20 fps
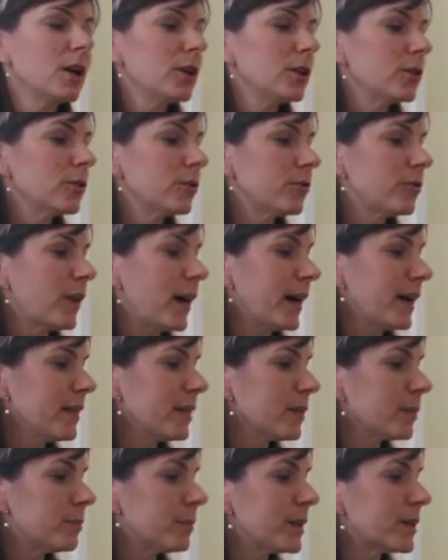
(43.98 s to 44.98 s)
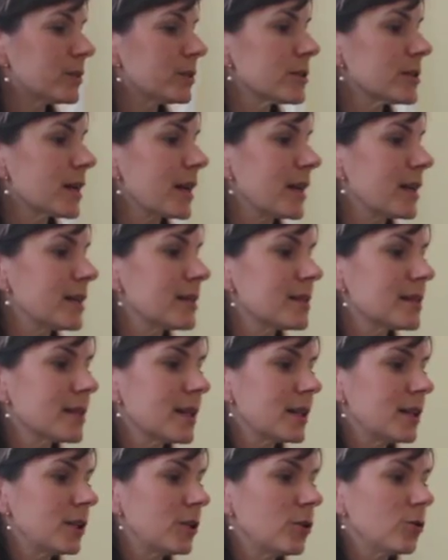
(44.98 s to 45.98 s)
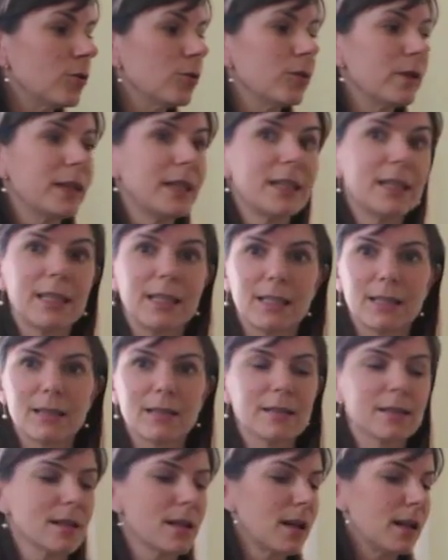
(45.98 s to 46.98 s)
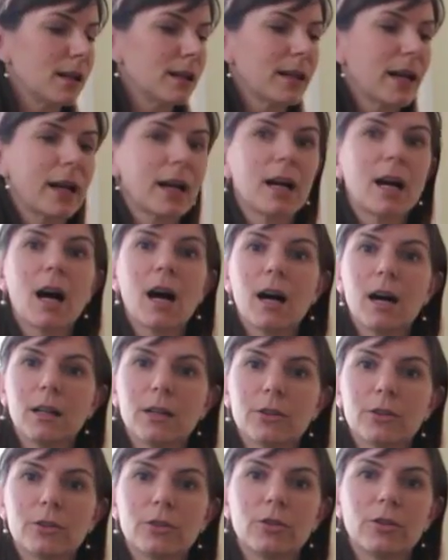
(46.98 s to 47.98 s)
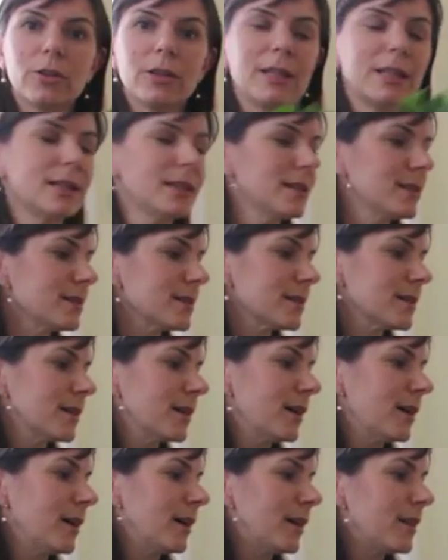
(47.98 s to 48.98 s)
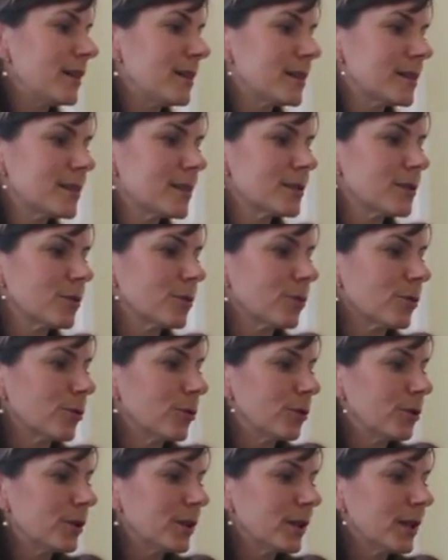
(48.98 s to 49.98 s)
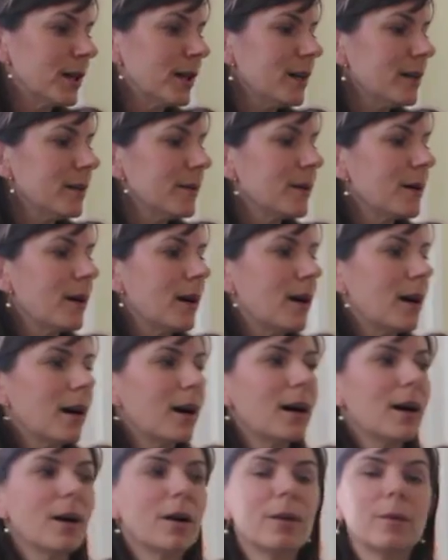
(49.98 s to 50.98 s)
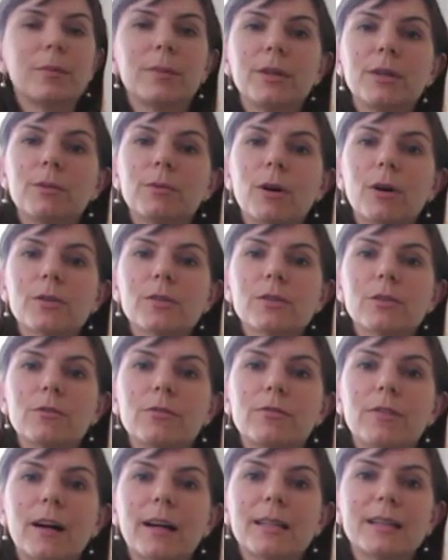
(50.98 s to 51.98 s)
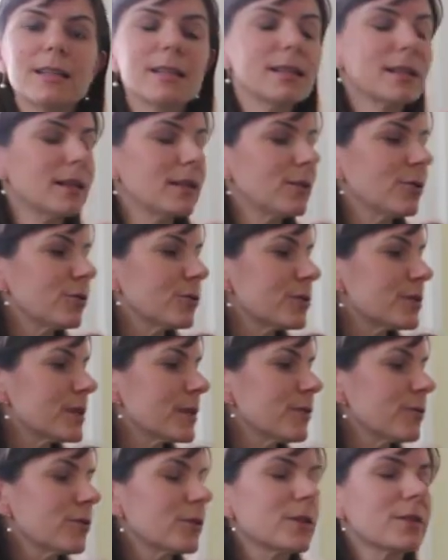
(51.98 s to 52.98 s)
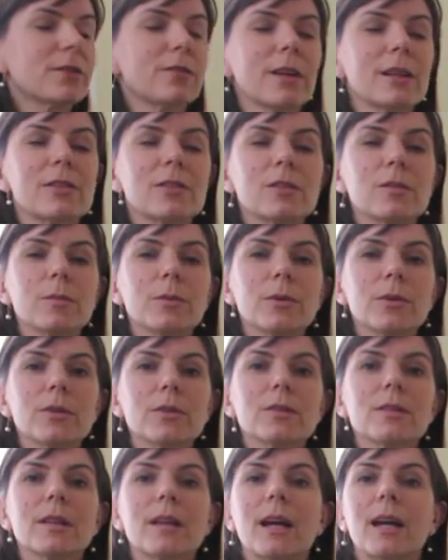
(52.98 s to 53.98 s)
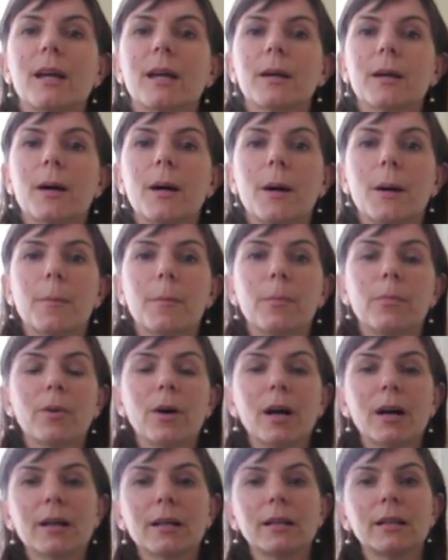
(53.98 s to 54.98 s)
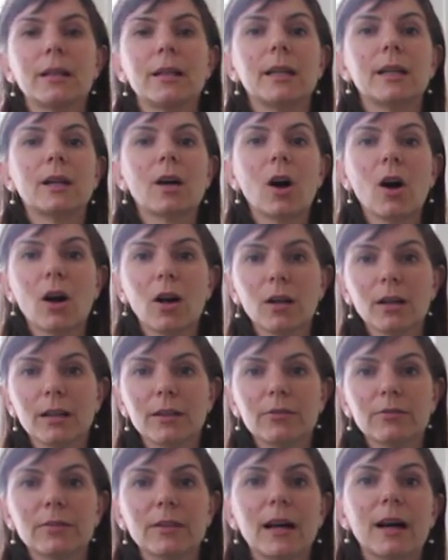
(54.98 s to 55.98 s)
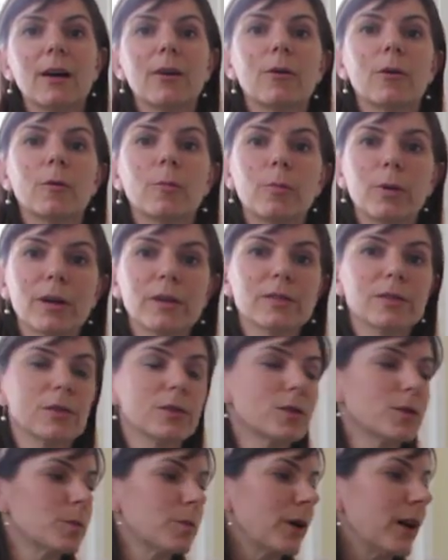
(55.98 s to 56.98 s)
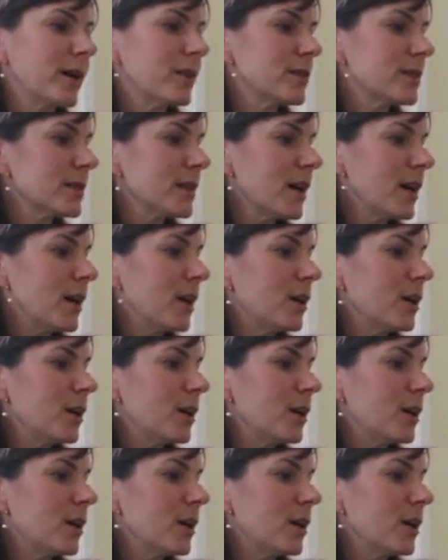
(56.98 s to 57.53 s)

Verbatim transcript: You'll find the bitter taste in greens, like collard greens. This is arugula. Um, you also find it in cruciferous vegetables like um, broccoli, cauliflower, Brussels sprouts.